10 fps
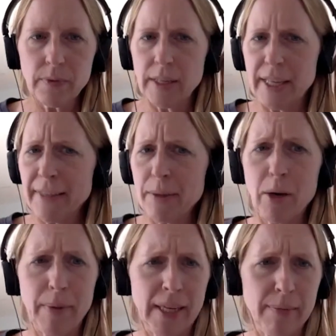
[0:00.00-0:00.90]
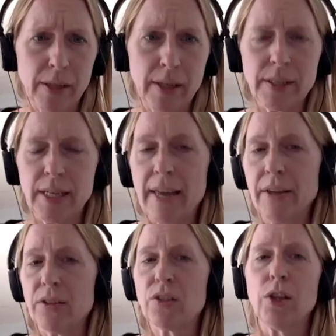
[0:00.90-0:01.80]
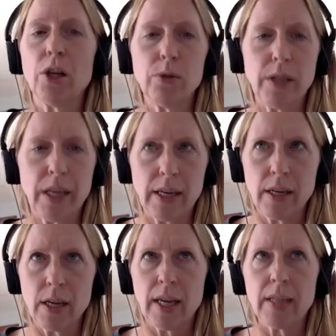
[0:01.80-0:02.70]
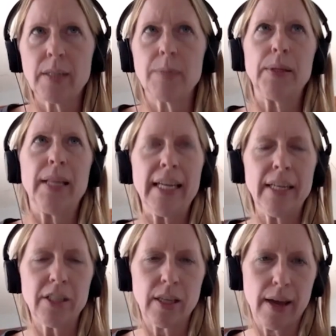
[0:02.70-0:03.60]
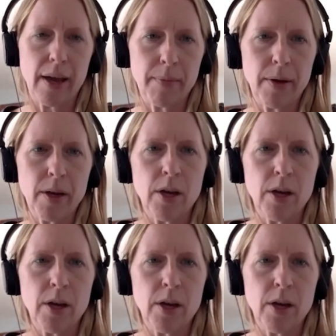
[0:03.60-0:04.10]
get them on my email list, and then slowly explain it to them